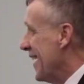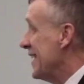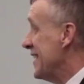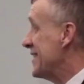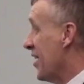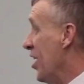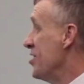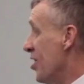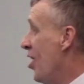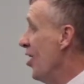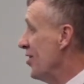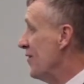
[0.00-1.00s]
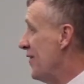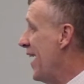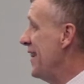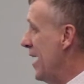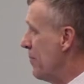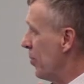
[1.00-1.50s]
It's hard to
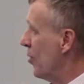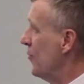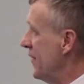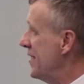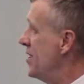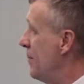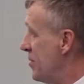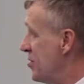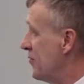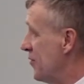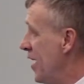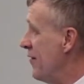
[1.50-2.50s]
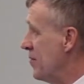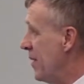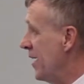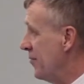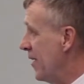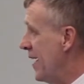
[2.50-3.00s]
find that perfect temperature for
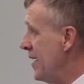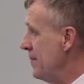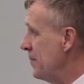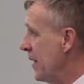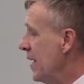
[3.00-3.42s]
everybody, right?